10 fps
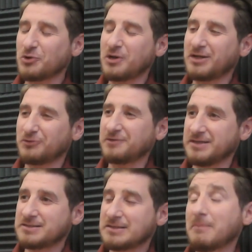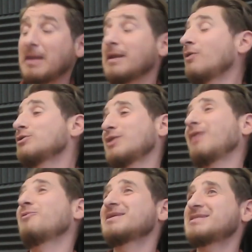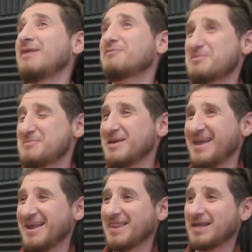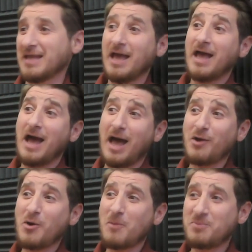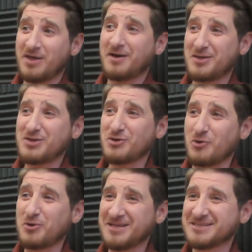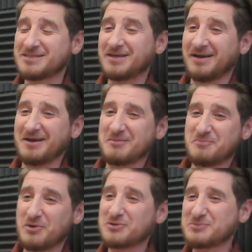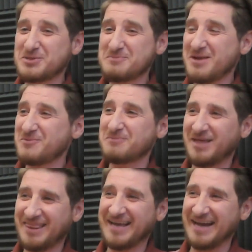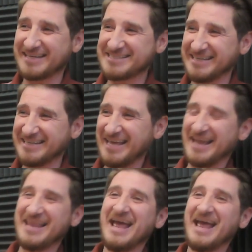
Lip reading: attorneys. And also, I want to say from the beginning that I hope that your audience bears with me with my thick accent. And